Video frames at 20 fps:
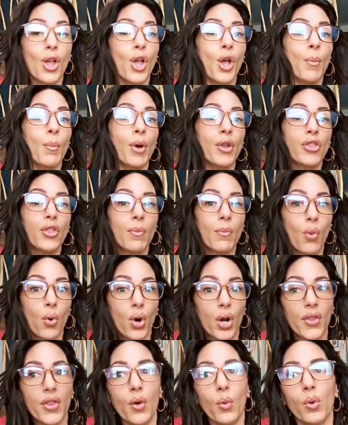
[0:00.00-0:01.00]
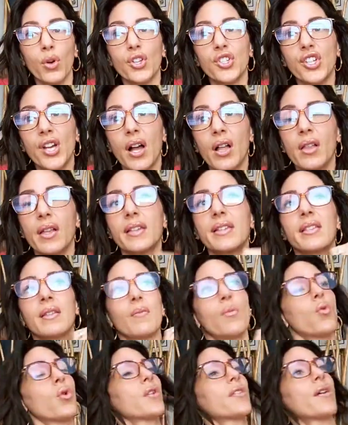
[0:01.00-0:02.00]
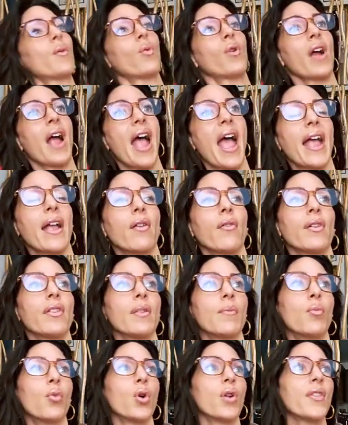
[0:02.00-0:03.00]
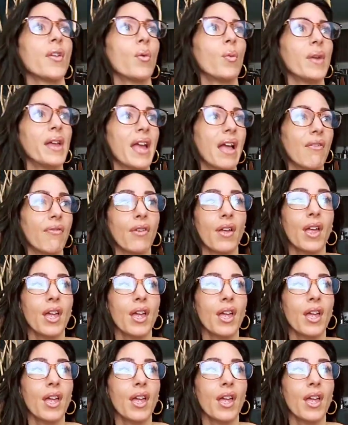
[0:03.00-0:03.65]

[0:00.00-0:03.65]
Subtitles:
But the more that we're jealous, the more that we're angry, the more that we have